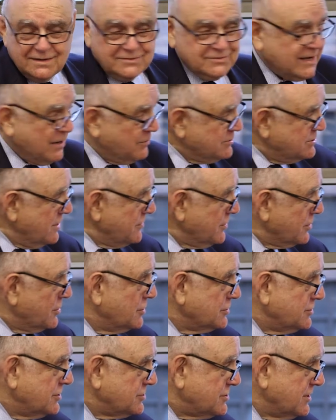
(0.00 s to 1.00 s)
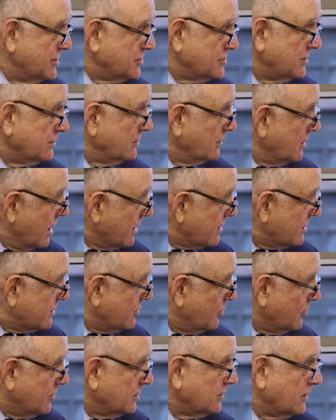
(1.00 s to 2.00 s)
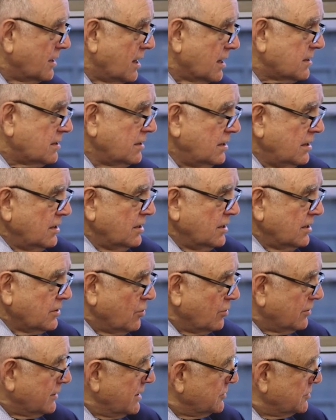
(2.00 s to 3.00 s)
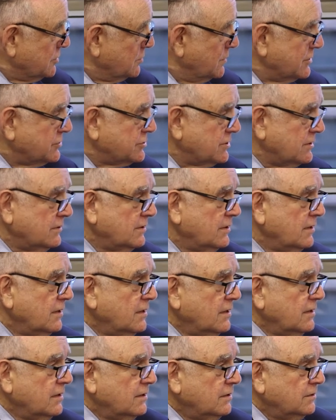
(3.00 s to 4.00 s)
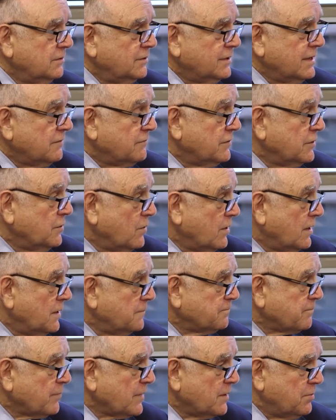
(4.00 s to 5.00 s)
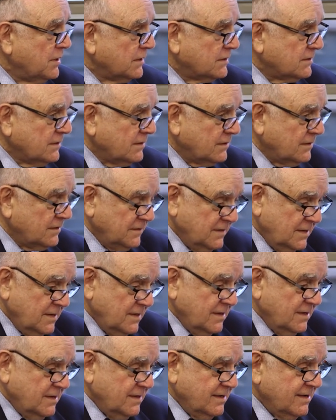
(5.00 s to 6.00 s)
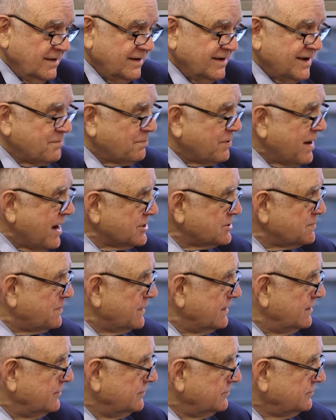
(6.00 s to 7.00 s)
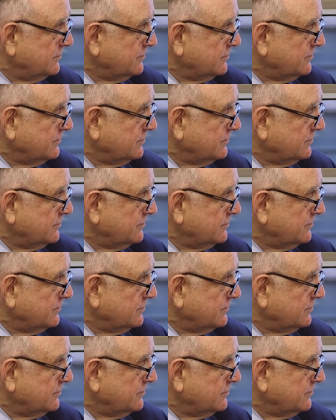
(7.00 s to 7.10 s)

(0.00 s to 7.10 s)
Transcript: So that was another good decision. Luck, call it luck, call it intuition, whatever you want. But uh, and I prospered.